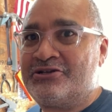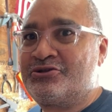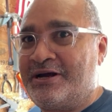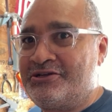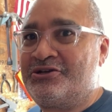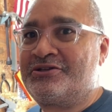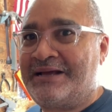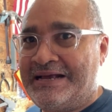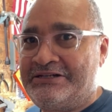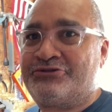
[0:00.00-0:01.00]
so
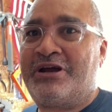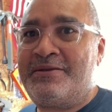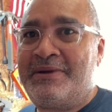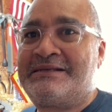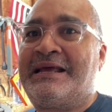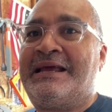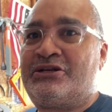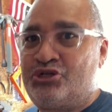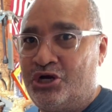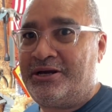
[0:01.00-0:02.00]
I drained my
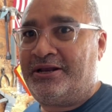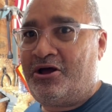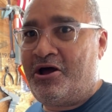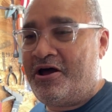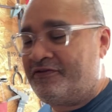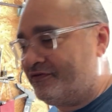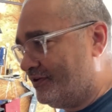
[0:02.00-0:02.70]
tank, took it off,